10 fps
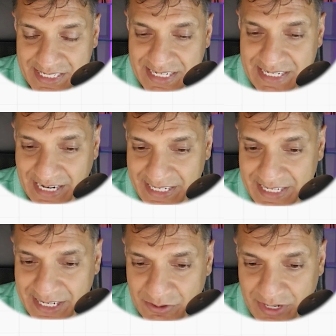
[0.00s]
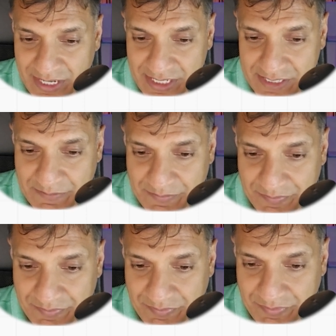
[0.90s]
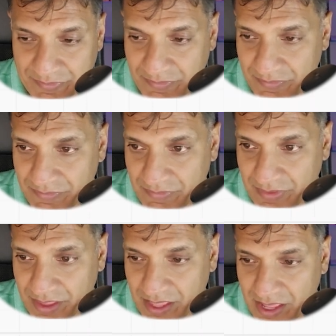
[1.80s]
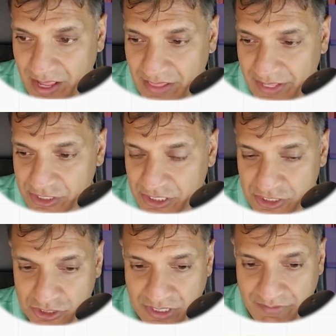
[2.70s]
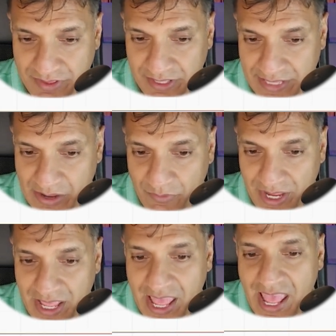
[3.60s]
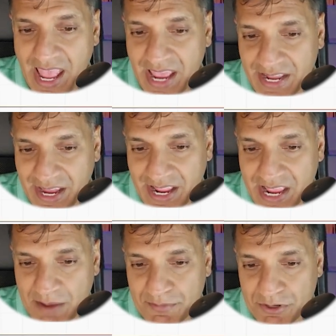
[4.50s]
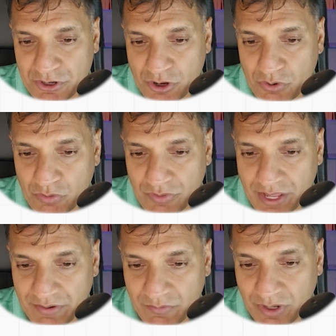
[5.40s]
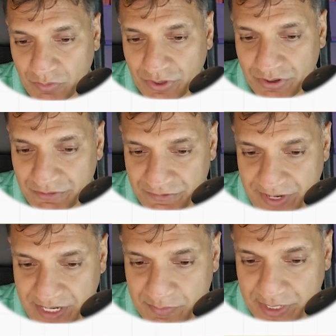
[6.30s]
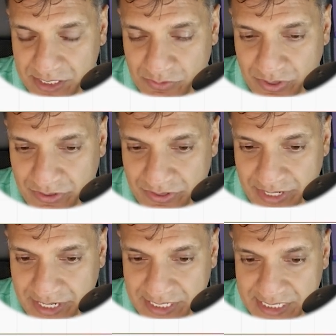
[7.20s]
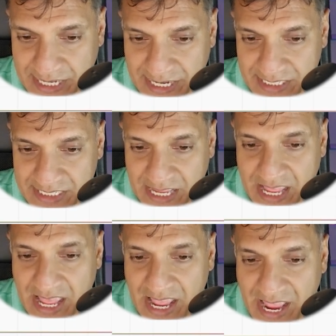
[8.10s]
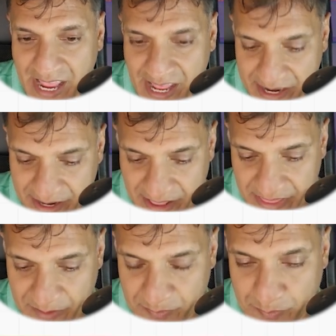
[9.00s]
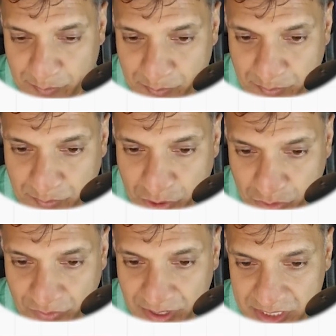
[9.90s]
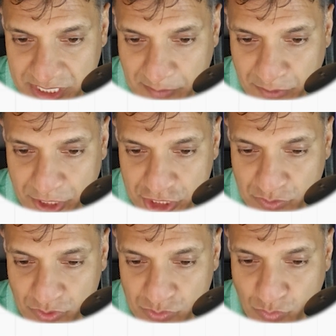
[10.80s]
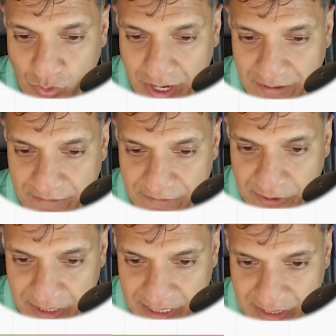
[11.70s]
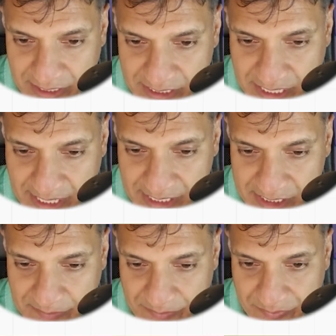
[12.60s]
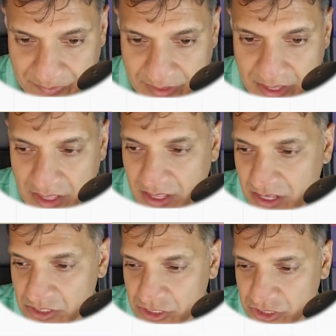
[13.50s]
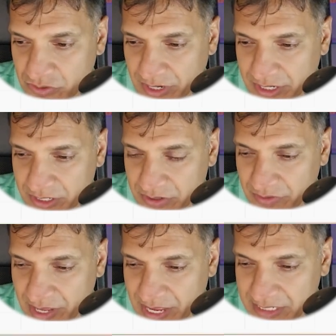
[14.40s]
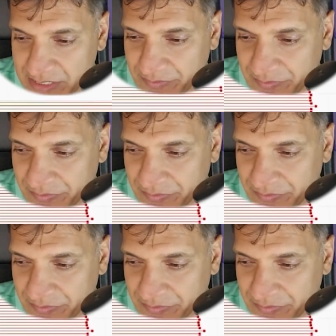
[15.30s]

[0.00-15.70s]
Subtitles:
at 90 degrees. And that's going to turn everything that way. And I happen to know that, well, we're in feet because we're in the United States, and the profile separation was 1 foot in this case. So let's go ahead and do that.